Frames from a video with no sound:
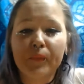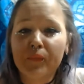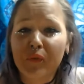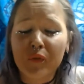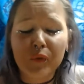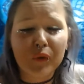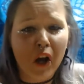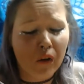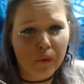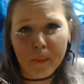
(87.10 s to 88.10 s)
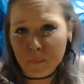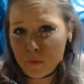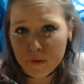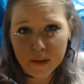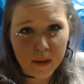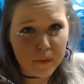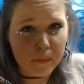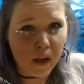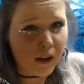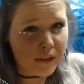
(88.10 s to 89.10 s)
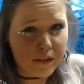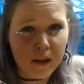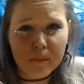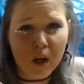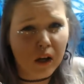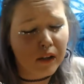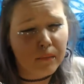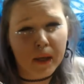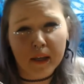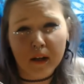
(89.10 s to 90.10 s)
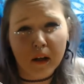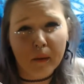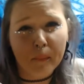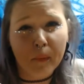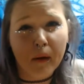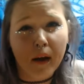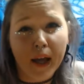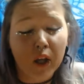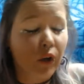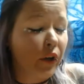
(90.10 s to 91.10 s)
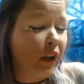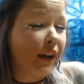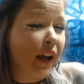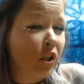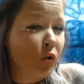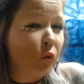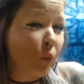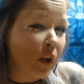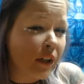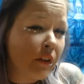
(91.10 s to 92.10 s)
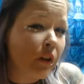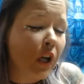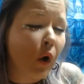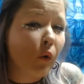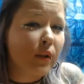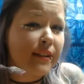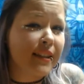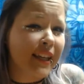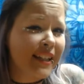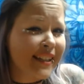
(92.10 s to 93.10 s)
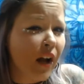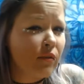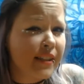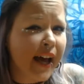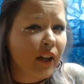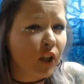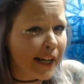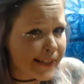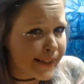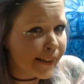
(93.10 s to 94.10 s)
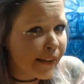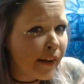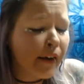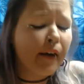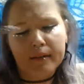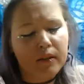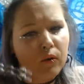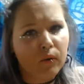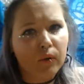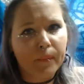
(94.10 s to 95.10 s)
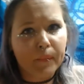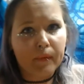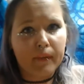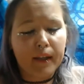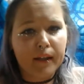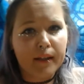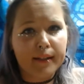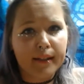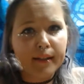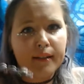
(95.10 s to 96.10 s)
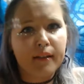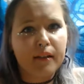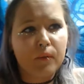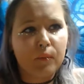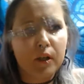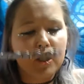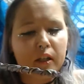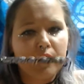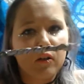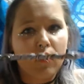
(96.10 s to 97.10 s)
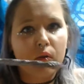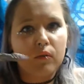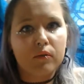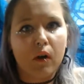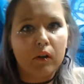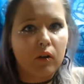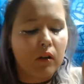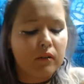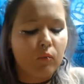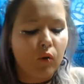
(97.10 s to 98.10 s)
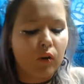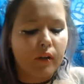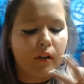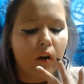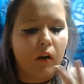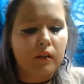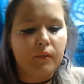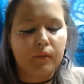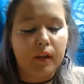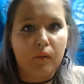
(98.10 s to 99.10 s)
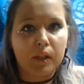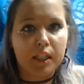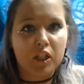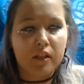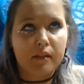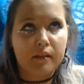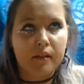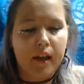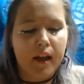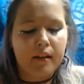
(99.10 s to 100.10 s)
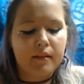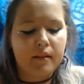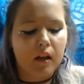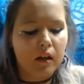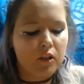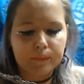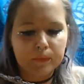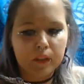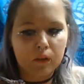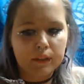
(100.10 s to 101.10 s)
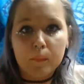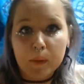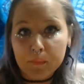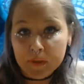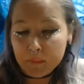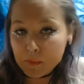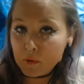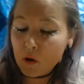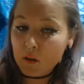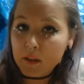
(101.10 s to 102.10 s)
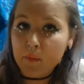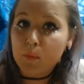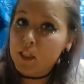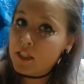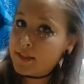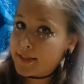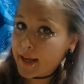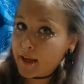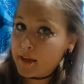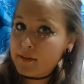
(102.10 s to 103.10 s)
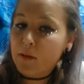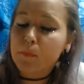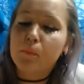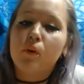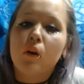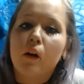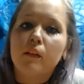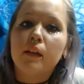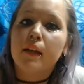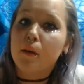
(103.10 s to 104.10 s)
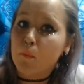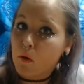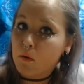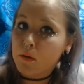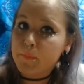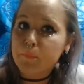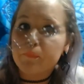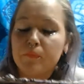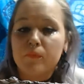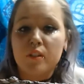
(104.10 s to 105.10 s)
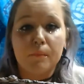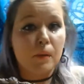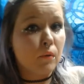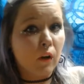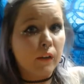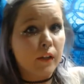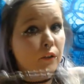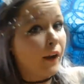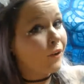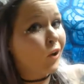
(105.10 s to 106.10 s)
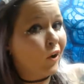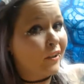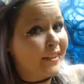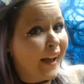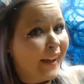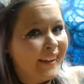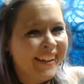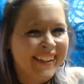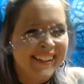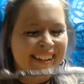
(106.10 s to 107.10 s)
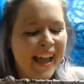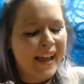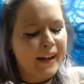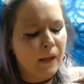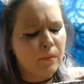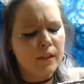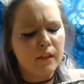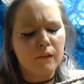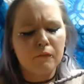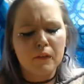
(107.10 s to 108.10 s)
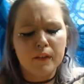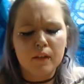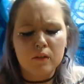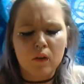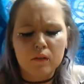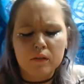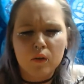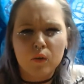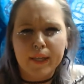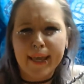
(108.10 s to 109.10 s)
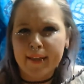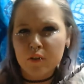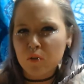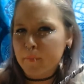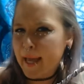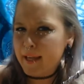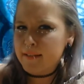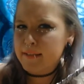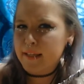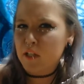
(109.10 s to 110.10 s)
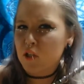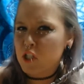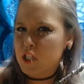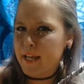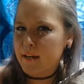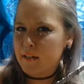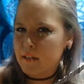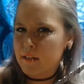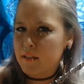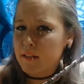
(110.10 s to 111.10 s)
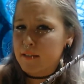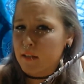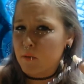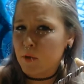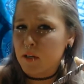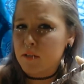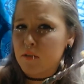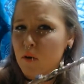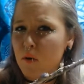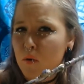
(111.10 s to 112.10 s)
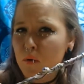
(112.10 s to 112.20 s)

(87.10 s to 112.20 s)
do not remember the name, to be honest. I'm not going to make it up, but I could, and you wouldn't even know. It's like, sounds that crazy. So the deity Brigid goes all across the board in all different religions and such. So today, some people call it Brigid's Day, some people call it Imbolc, some people call it Groundhog Day. And I believe there's also Candlemas in Christianity that they celebrate. So